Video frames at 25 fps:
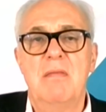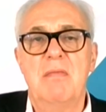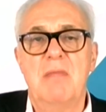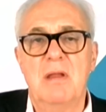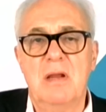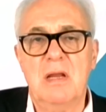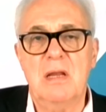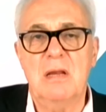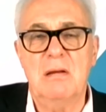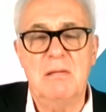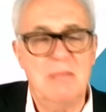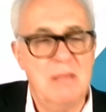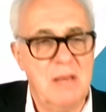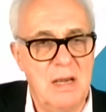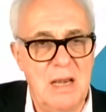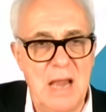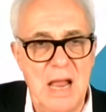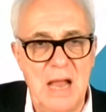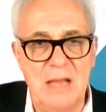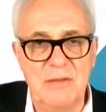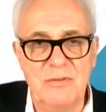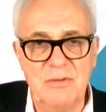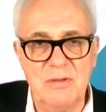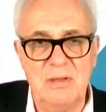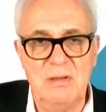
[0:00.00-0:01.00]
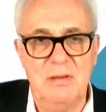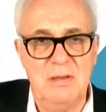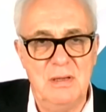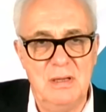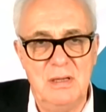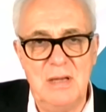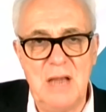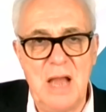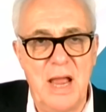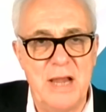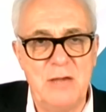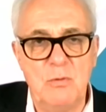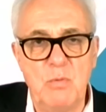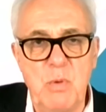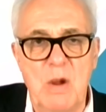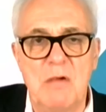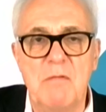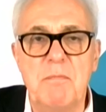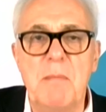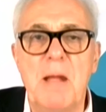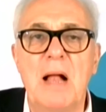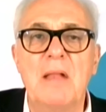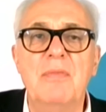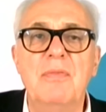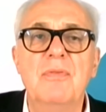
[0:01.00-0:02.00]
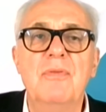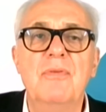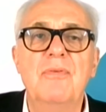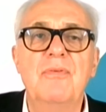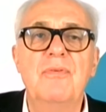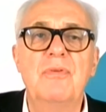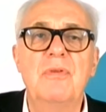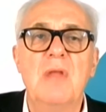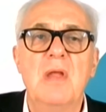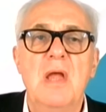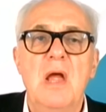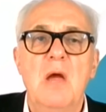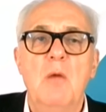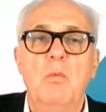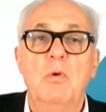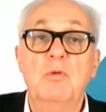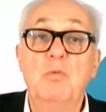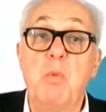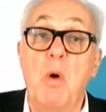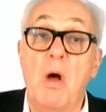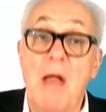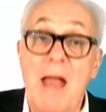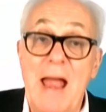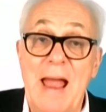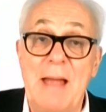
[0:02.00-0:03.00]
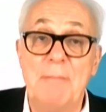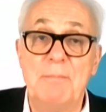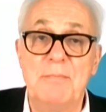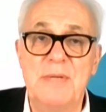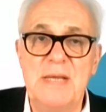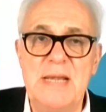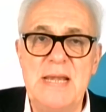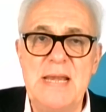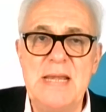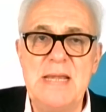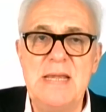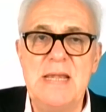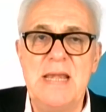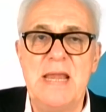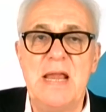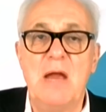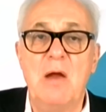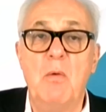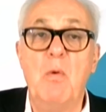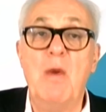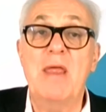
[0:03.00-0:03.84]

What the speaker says: the last 9-12 months was what happened in India,